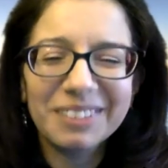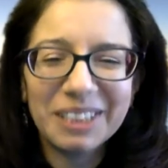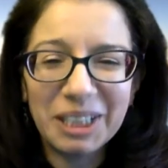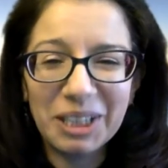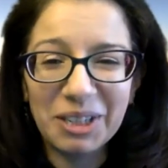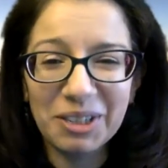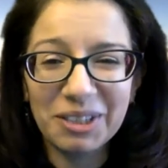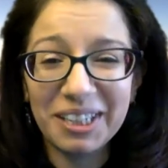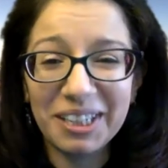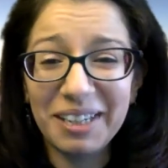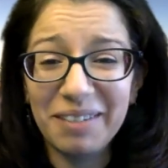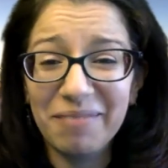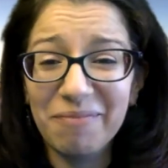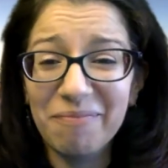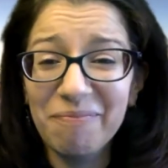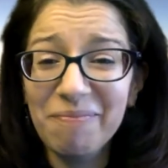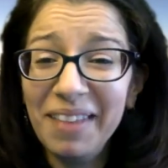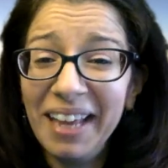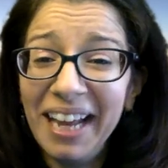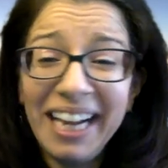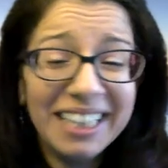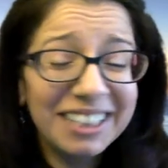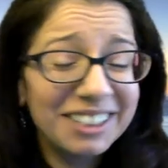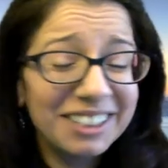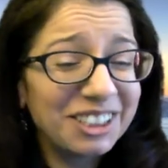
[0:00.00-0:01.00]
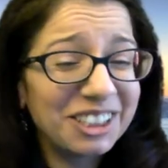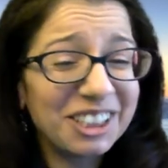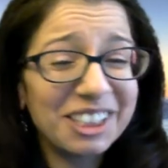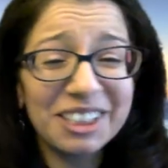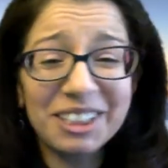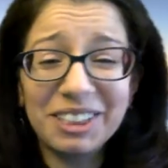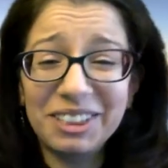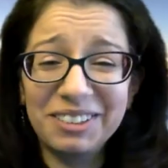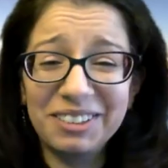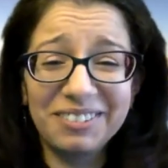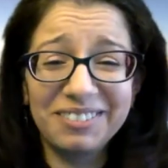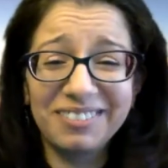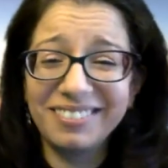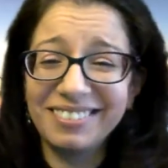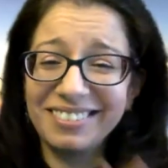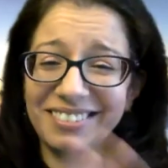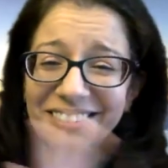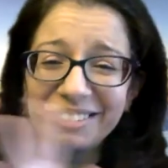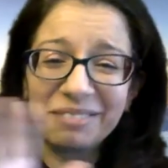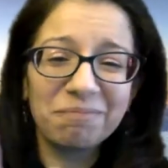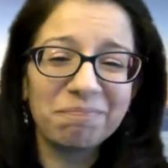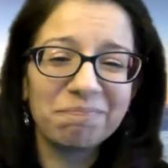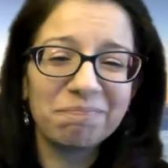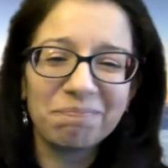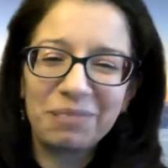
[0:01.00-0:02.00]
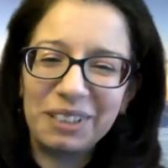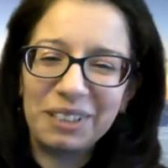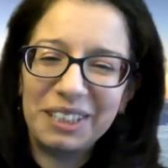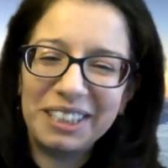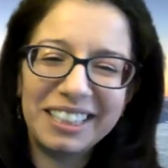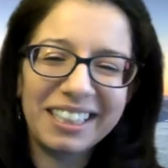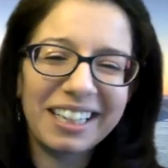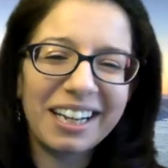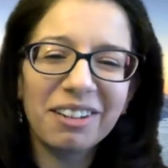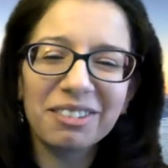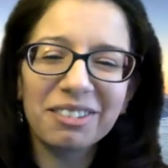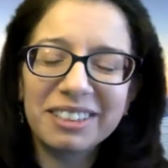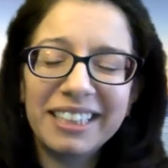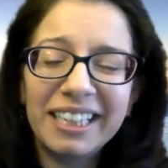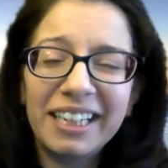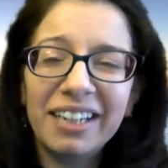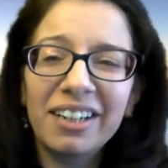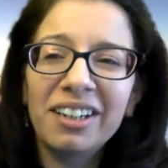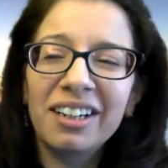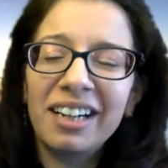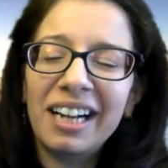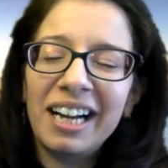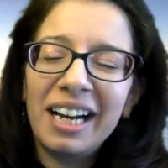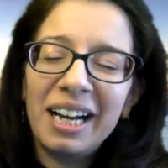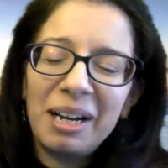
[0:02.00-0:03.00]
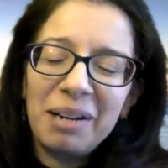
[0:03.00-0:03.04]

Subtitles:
Okay, just putting out there,